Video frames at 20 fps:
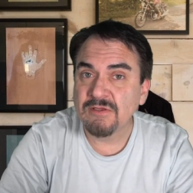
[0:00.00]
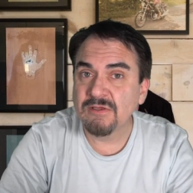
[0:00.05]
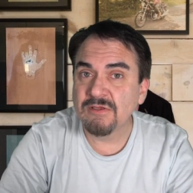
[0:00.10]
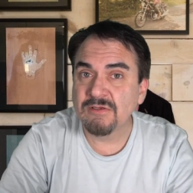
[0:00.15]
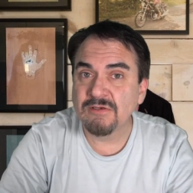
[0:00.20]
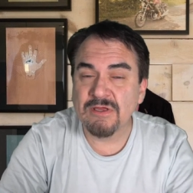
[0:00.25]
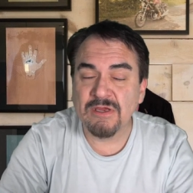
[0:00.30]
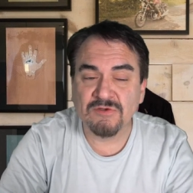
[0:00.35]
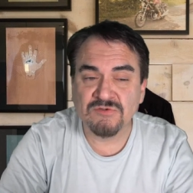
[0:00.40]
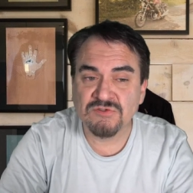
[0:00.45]

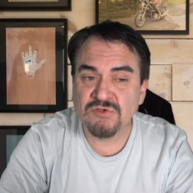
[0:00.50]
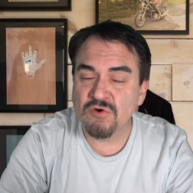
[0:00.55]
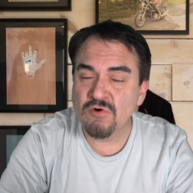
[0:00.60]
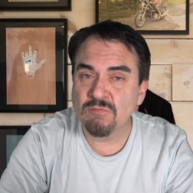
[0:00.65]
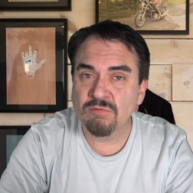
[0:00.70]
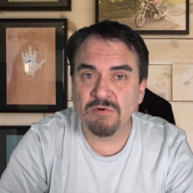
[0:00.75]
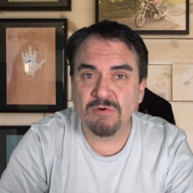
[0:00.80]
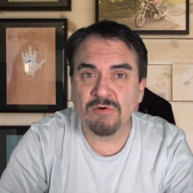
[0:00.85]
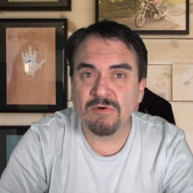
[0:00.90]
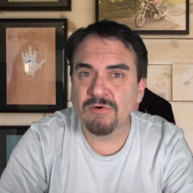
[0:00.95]
in
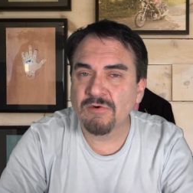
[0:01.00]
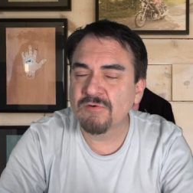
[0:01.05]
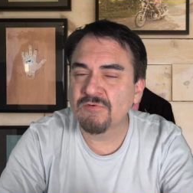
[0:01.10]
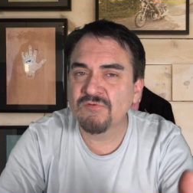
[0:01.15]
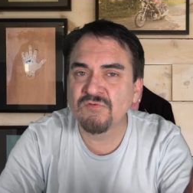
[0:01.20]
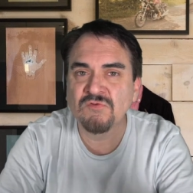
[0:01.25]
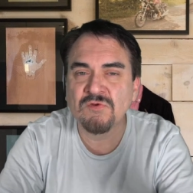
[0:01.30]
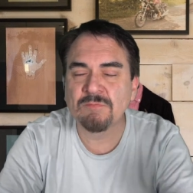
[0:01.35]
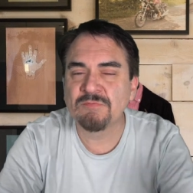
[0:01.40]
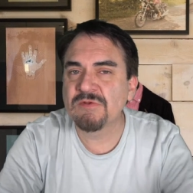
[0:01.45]
October, or
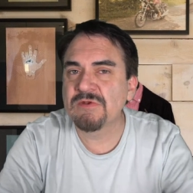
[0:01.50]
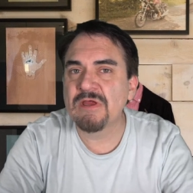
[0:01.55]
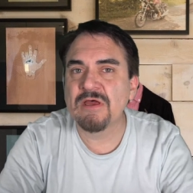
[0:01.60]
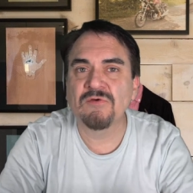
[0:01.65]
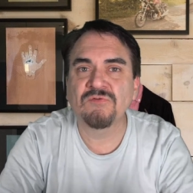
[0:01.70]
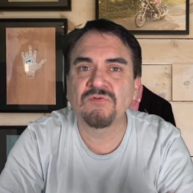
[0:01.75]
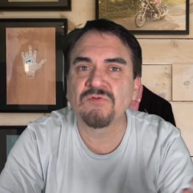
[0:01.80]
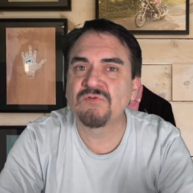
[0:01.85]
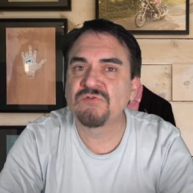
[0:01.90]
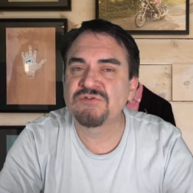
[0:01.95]
something
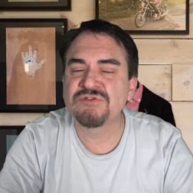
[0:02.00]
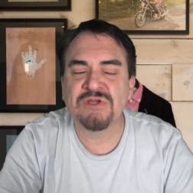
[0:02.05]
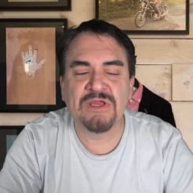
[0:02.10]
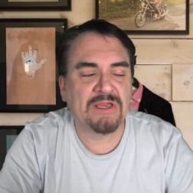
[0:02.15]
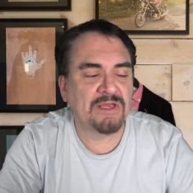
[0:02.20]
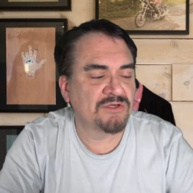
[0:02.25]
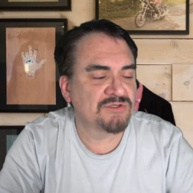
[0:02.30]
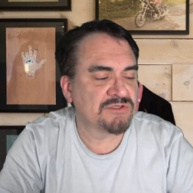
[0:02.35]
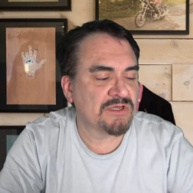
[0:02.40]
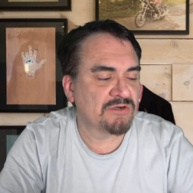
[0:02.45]
else has
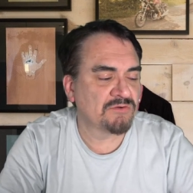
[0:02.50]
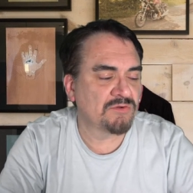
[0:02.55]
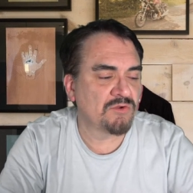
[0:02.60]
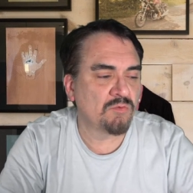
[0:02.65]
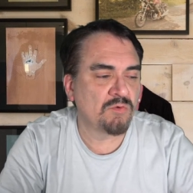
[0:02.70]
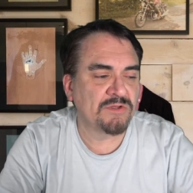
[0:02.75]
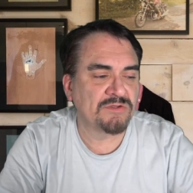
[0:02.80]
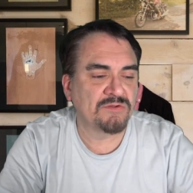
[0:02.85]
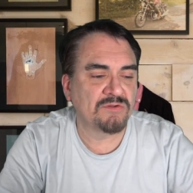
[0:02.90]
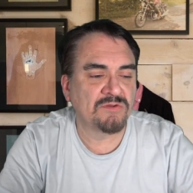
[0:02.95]
changed. I don't
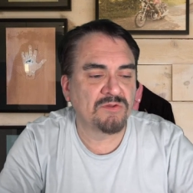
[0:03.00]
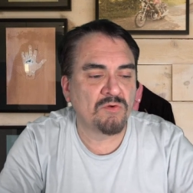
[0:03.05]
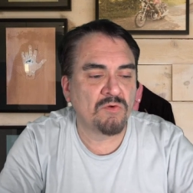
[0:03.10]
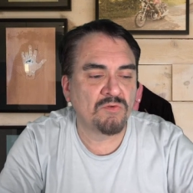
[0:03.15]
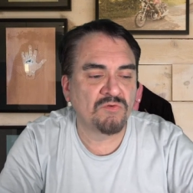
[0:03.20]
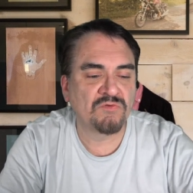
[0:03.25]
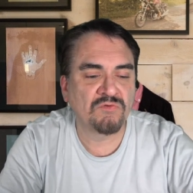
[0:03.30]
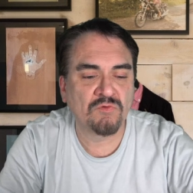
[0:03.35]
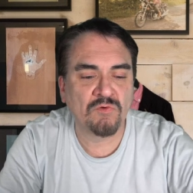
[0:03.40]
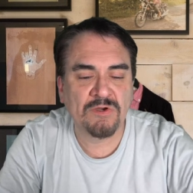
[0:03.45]
know what the
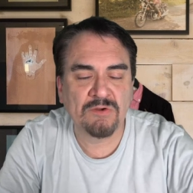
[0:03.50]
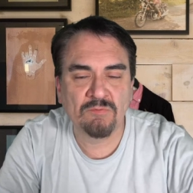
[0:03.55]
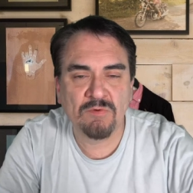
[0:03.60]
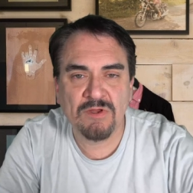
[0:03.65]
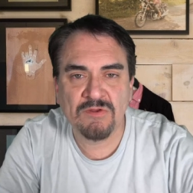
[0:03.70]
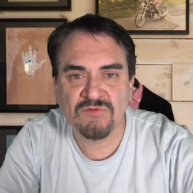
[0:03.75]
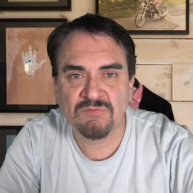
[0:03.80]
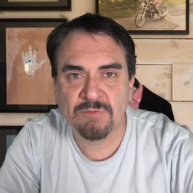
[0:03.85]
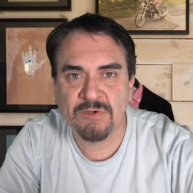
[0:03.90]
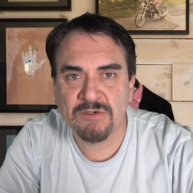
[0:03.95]
whole story
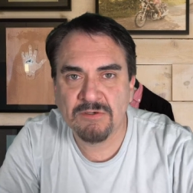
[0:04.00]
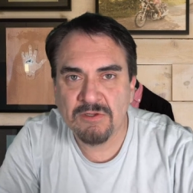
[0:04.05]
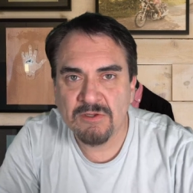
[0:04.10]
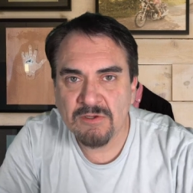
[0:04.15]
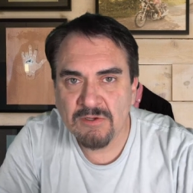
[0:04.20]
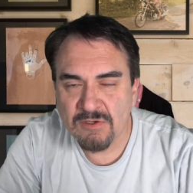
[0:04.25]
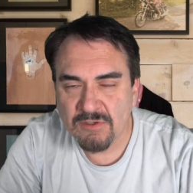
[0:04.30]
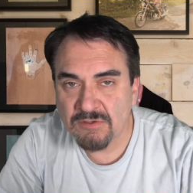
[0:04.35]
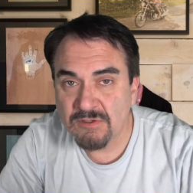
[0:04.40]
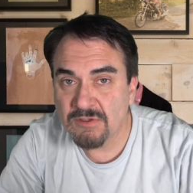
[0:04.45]
was, but
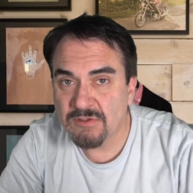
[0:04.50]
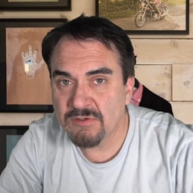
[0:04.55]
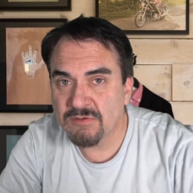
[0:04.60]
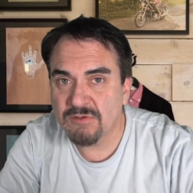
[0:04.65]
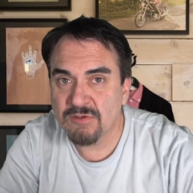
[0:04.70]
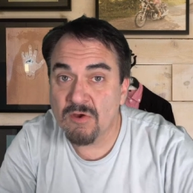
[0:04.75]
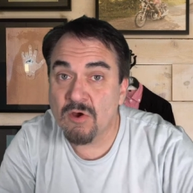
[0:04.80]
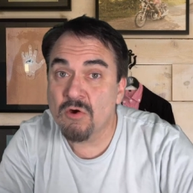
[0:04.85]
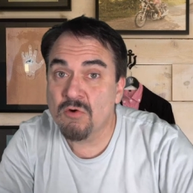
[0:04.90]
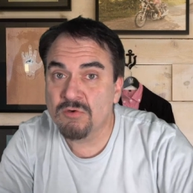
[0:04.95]

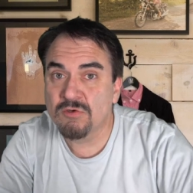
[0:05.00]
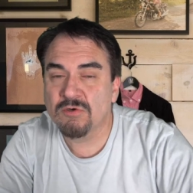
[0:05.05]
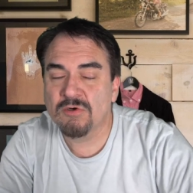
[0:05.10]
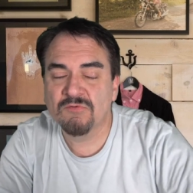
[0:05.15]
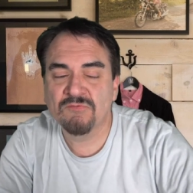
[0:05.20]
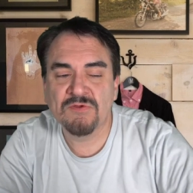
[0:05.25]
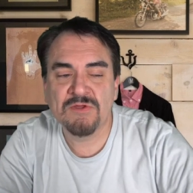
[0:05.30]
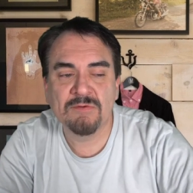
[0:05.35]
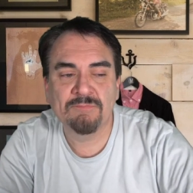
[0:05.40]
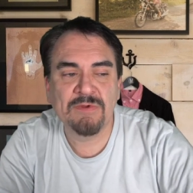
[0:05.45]
the owner
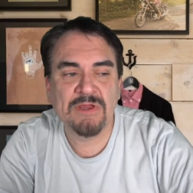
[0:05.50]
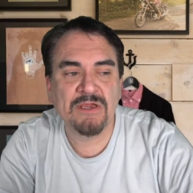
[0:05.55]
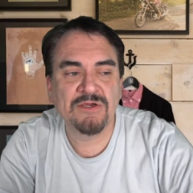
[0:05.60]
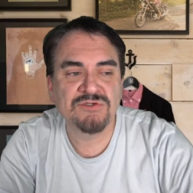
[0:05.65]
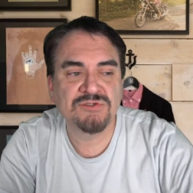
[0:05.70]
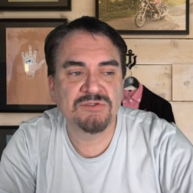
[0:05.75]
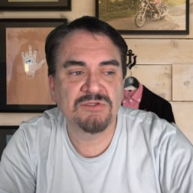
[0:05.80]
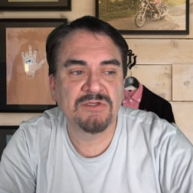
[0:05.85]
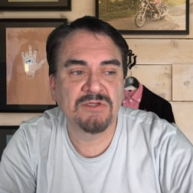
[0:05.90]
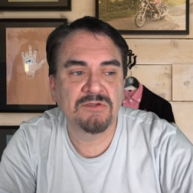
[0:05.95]
of HIP
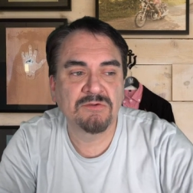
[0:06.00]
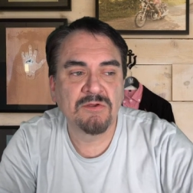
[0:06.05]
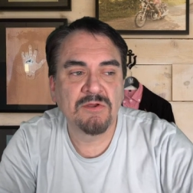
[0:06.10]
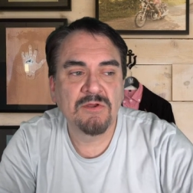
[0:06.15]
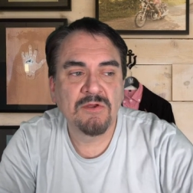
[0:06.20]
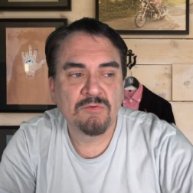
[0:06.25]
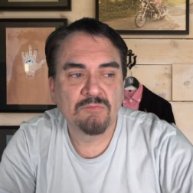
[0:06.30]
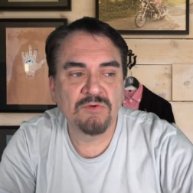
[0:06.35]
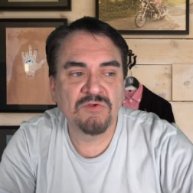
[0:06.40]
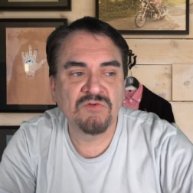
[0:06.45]
actually
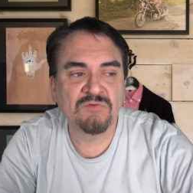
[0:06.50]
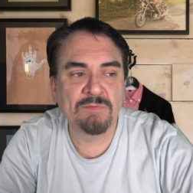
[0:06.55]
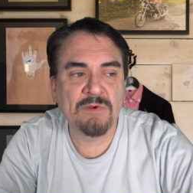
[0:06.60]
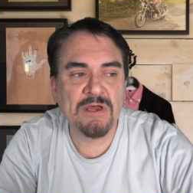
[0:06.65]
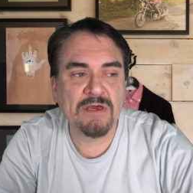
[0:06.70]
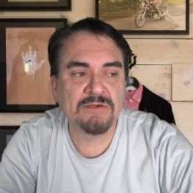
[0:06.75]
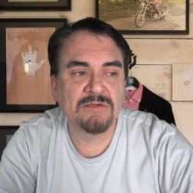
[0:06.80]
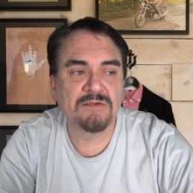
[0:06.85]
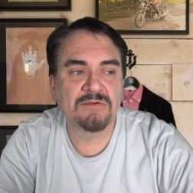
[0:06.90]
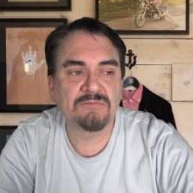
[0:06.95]

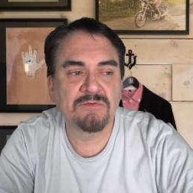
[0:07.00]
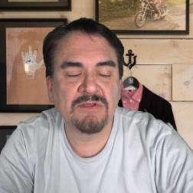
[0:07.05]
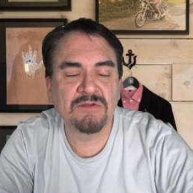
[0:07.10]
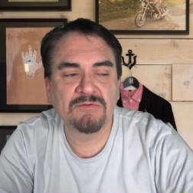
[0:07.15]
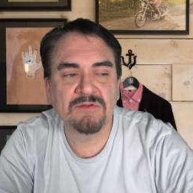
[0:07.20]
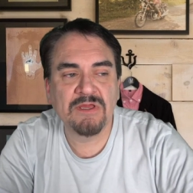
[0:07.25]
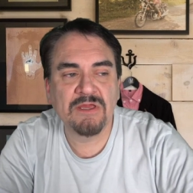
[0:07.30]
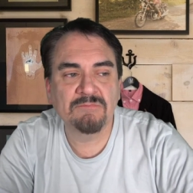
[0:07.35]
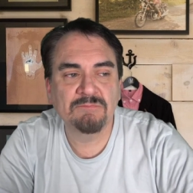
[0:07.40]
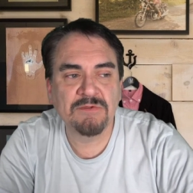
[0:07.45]
responded
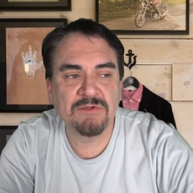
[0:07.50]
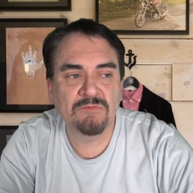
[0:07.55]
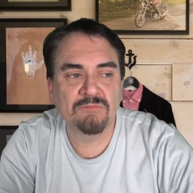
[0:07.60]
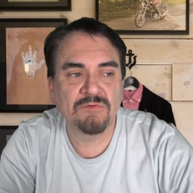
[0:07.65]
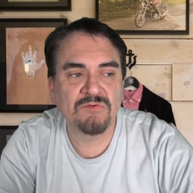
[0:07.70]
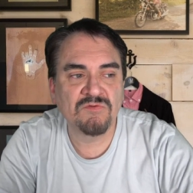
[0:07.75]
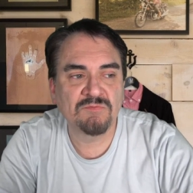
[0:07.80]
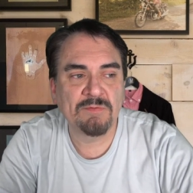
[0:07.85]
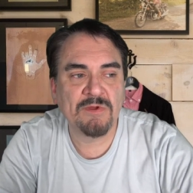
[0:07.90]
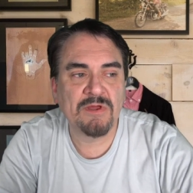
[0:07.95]
and gave me
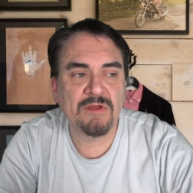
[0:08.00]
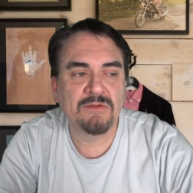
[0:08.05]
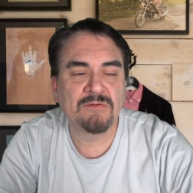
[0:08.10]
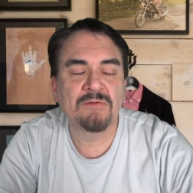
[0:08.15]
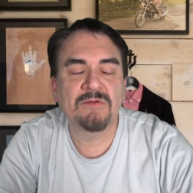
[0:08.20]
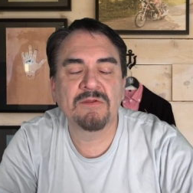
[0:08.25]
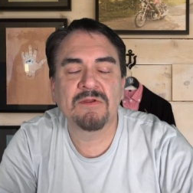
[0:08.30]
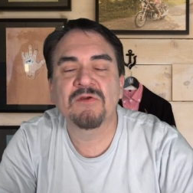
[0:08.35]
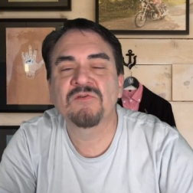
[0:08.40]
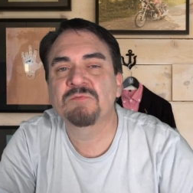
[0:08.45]

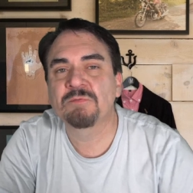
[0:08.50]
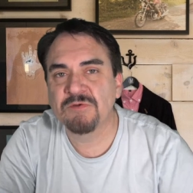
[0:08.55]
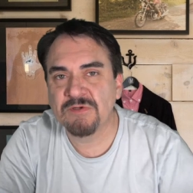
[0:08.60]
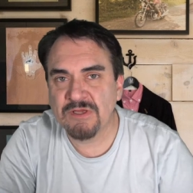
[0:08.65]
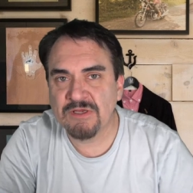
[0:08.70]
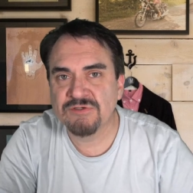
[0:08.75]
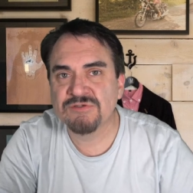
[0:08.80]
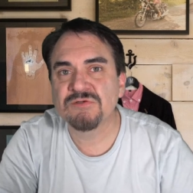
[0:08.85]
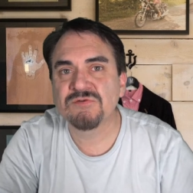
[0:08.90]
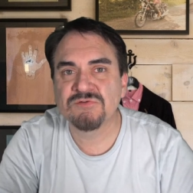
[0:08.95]
an
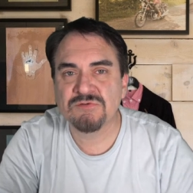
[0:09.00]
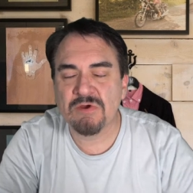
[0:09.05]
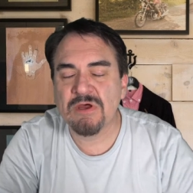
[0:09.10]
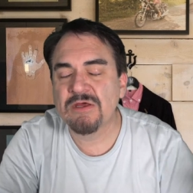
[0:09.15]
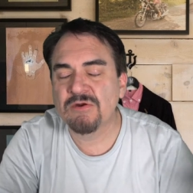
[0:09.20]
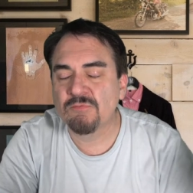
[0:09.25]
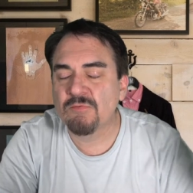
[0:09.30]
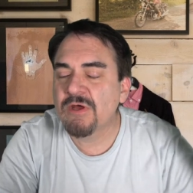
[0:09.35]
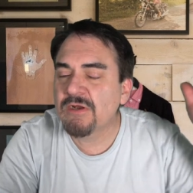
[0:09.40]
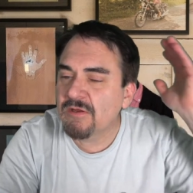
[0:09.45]
explanation. So
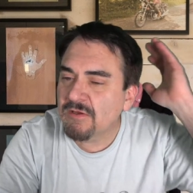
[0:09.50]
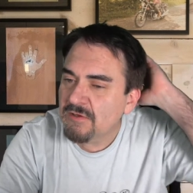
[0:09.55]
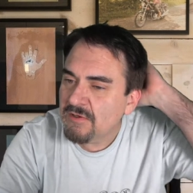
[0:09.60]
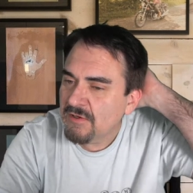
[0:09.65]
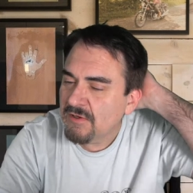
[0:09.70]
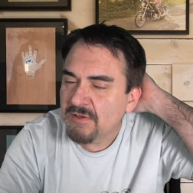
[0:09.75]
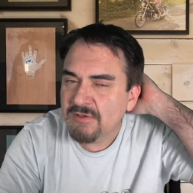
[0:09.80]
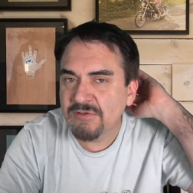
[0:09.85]
I don't want to.